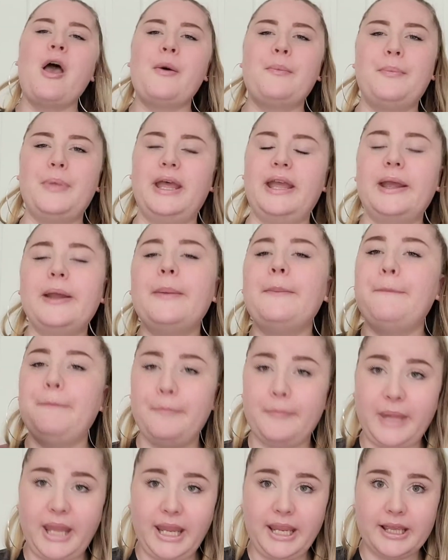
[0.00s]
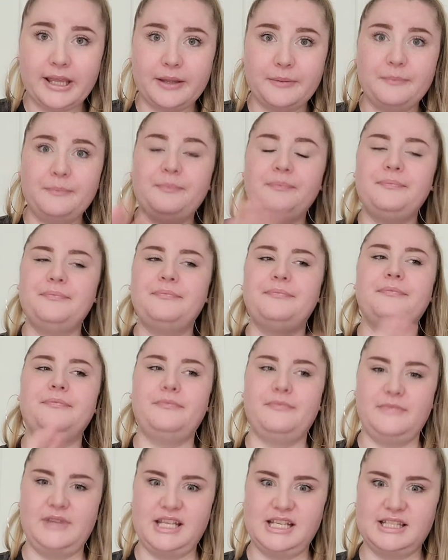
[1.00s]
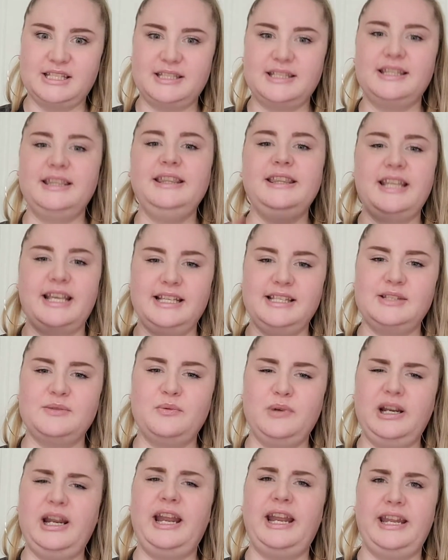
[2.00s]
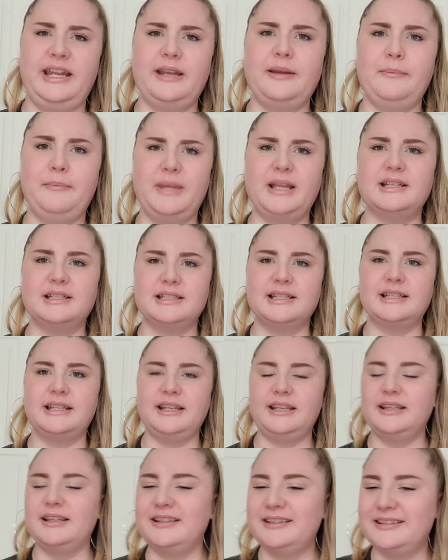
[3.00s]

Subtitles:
but makeup, that's where I am mentally.